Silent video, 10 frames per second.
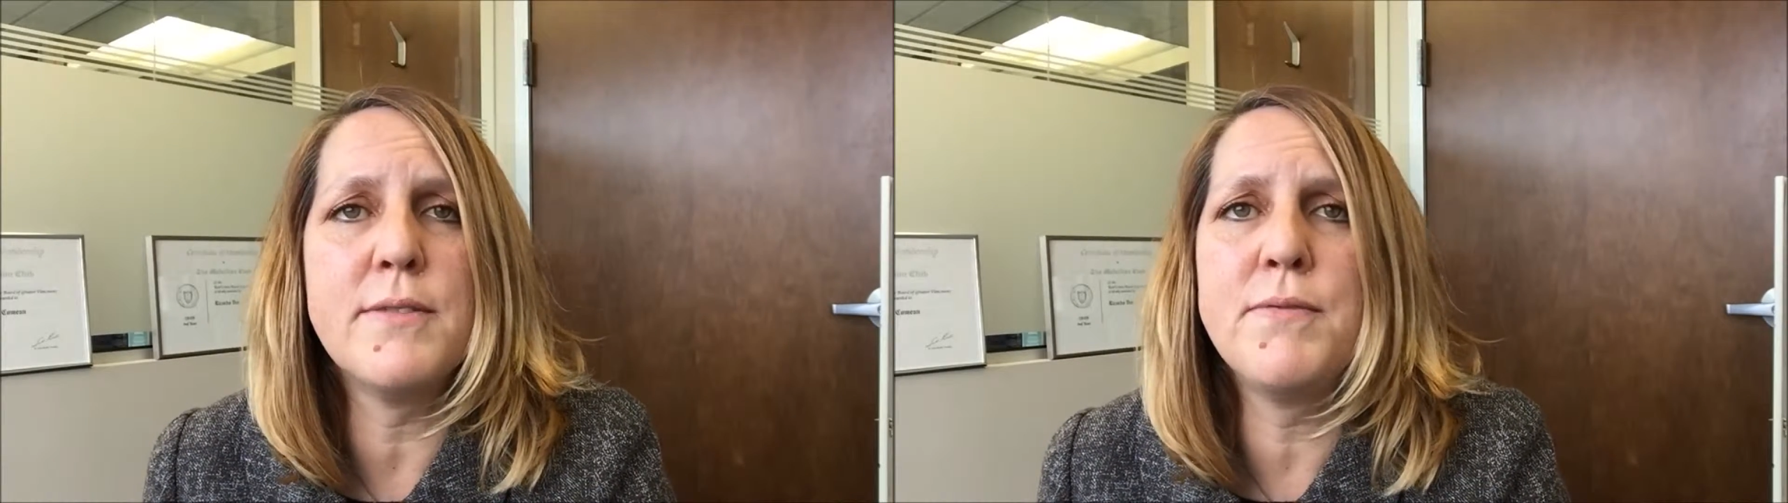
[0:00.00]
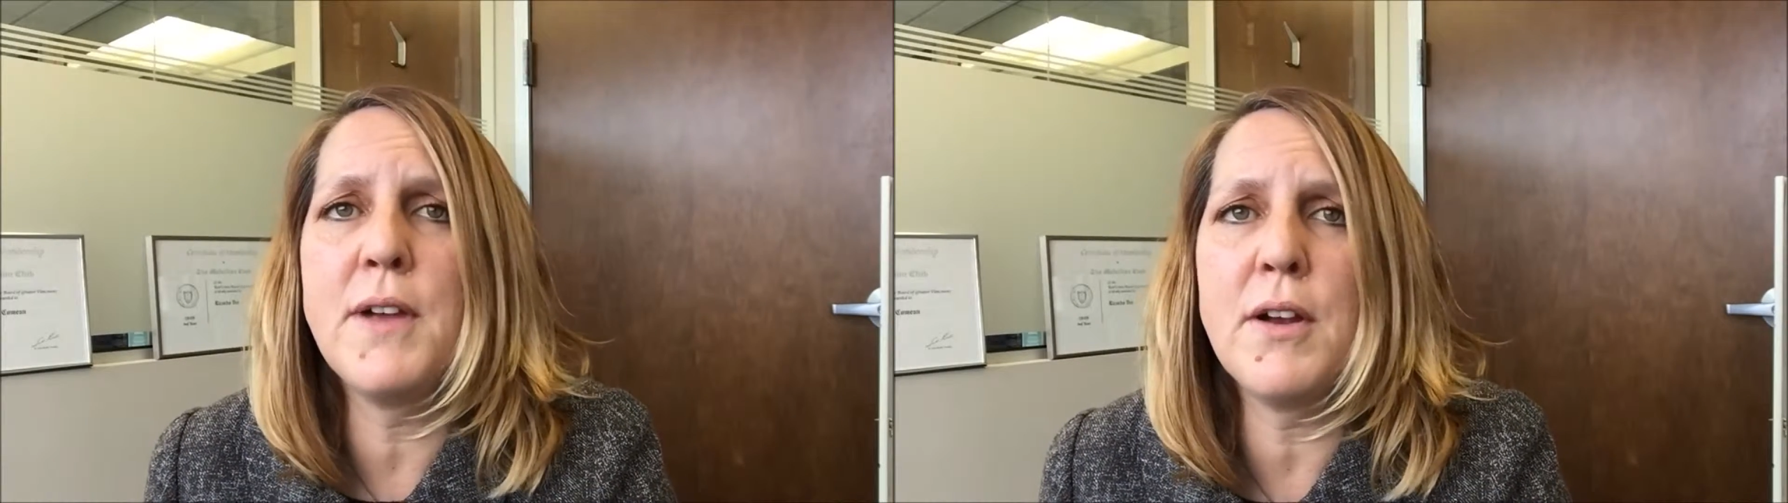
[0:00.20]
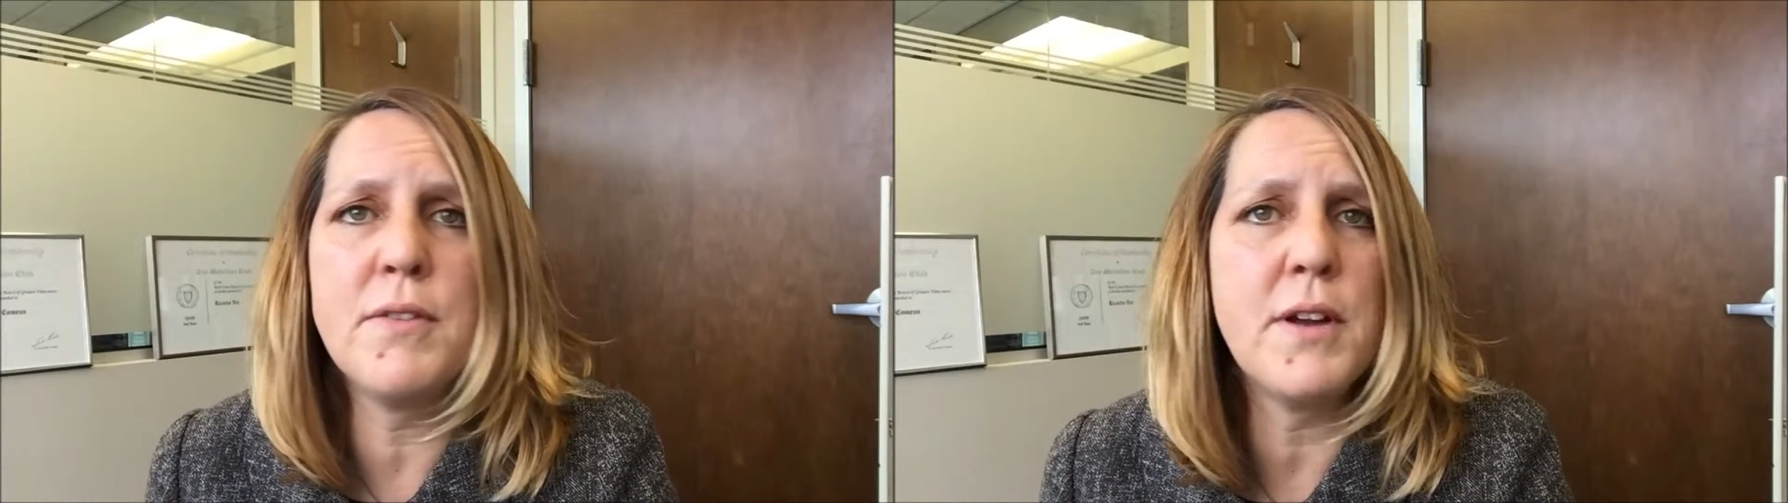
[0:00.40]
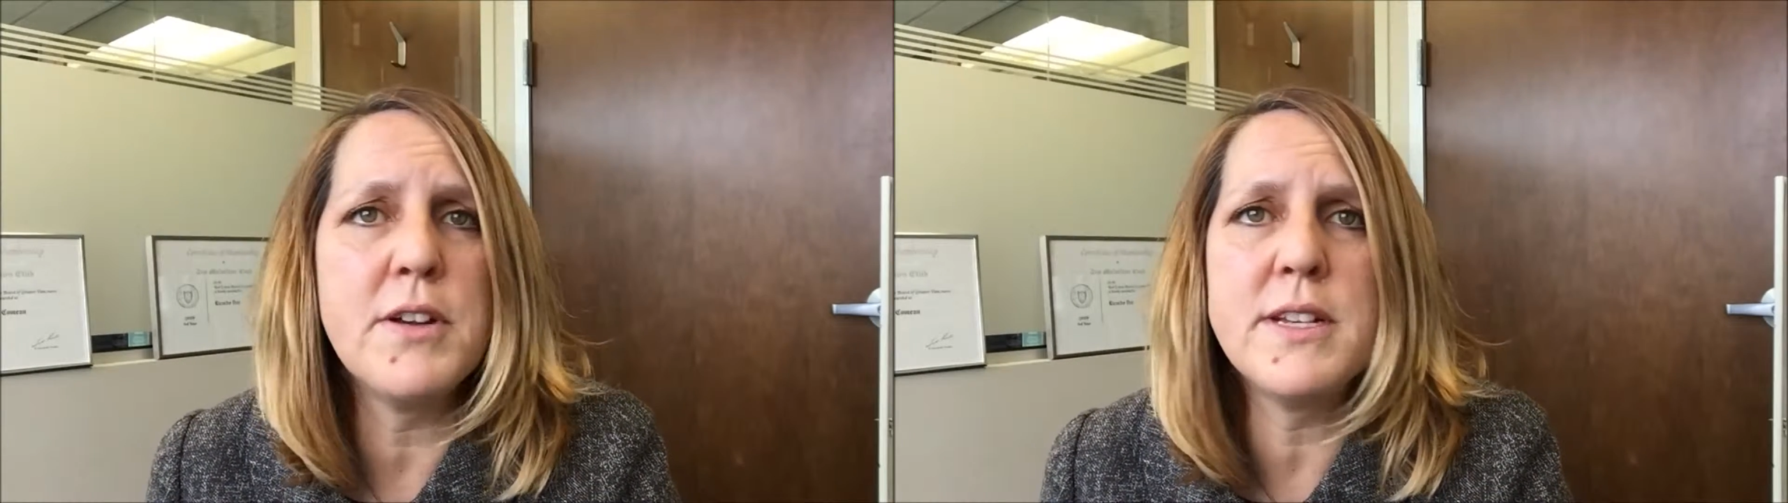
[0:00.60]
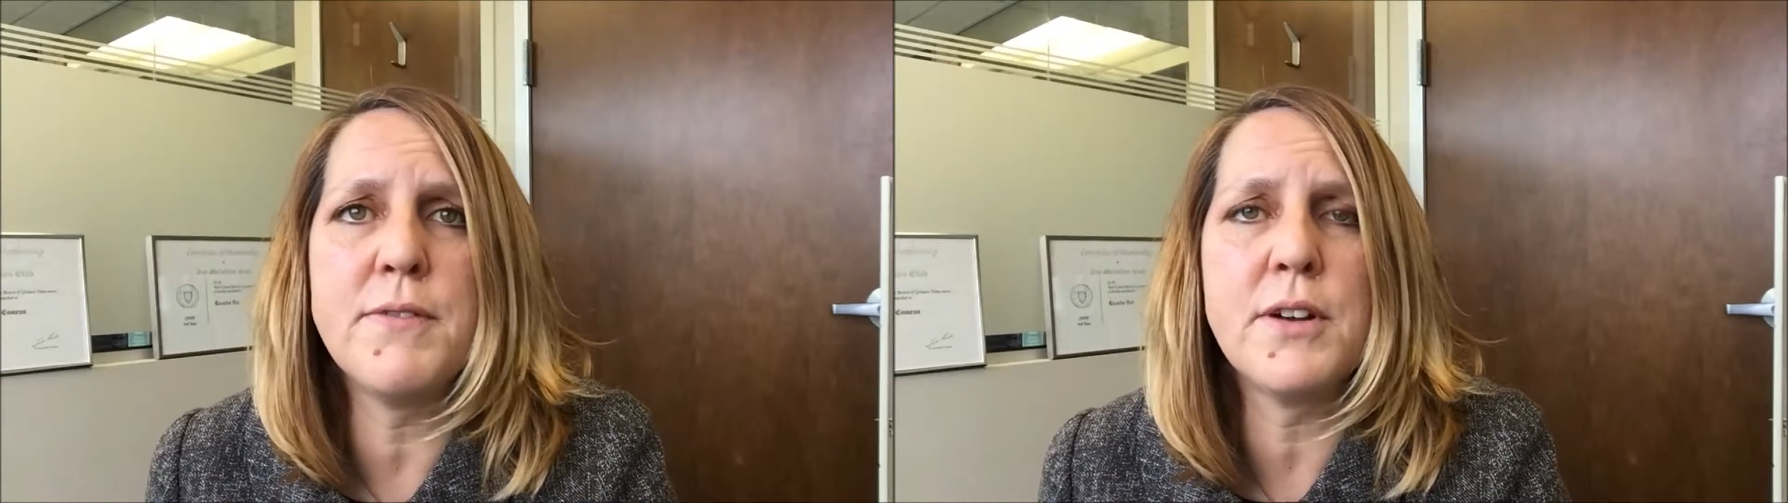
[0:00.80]
very, very
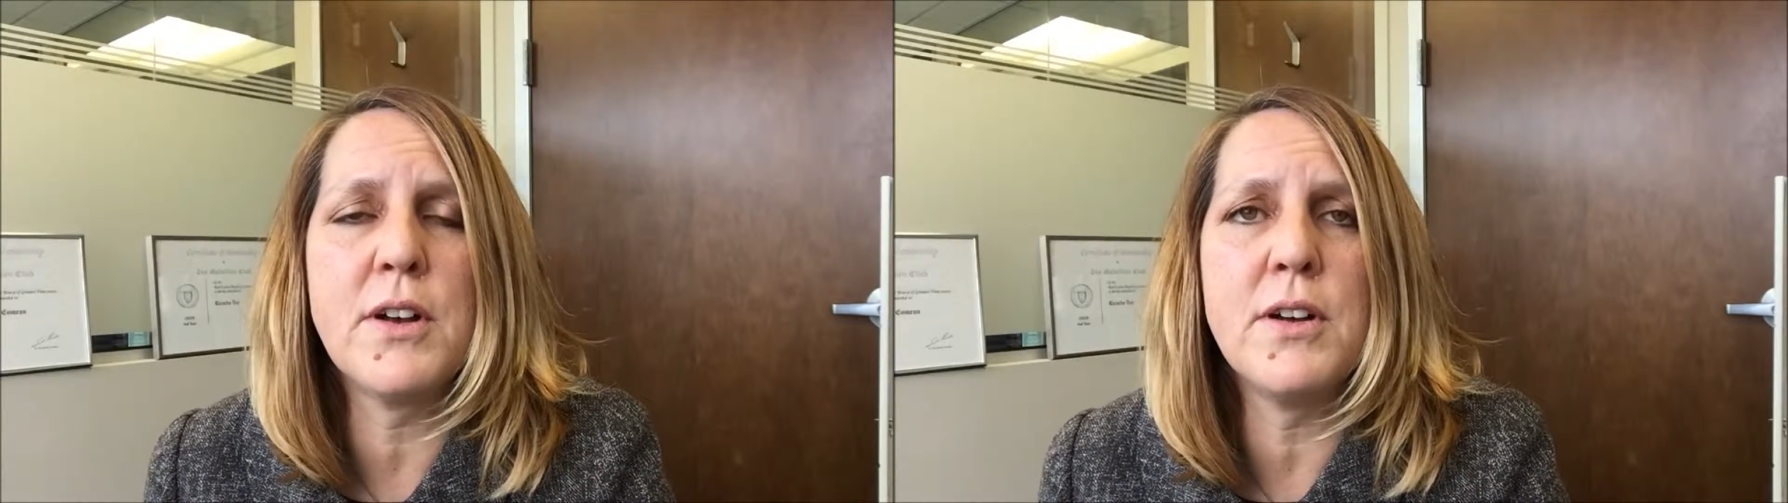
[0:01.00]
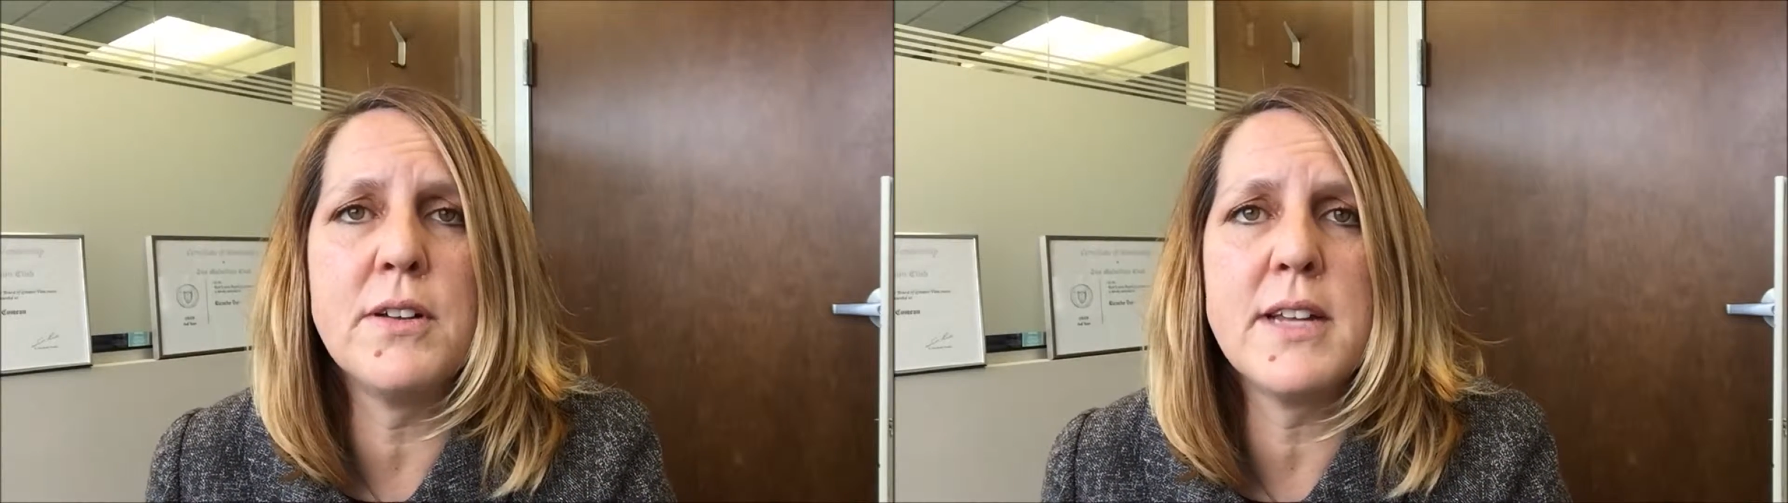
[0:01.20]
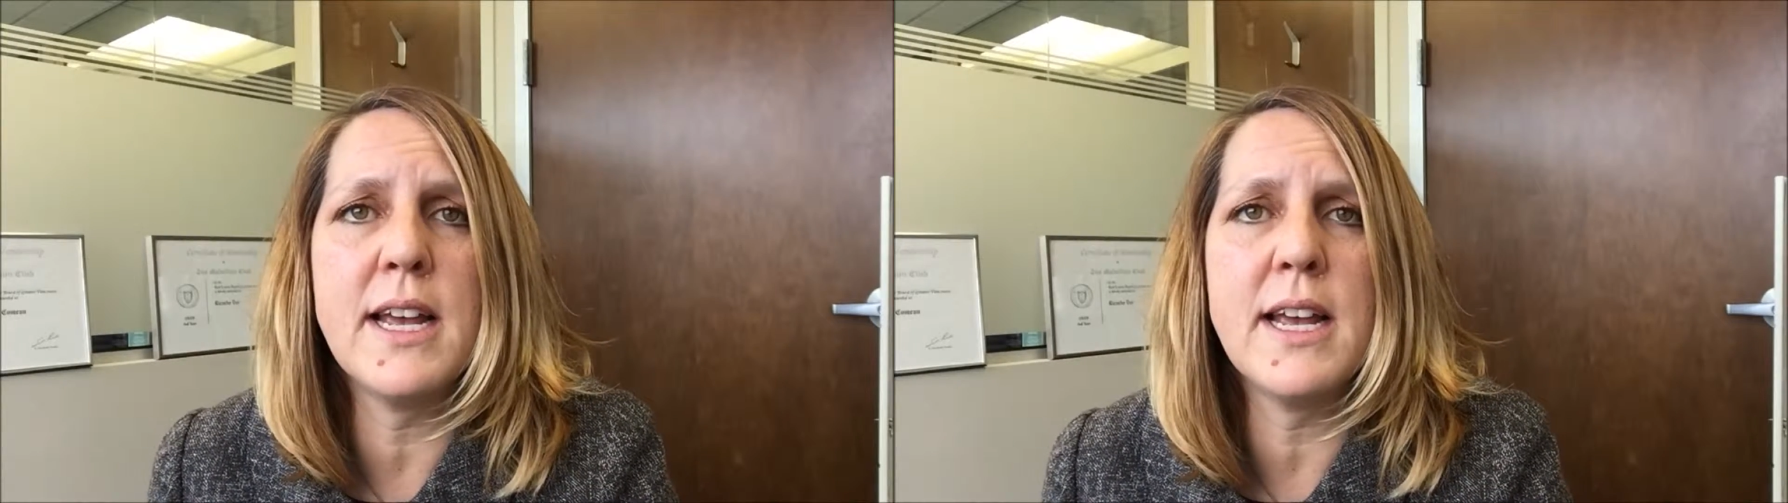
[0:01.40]
difficult,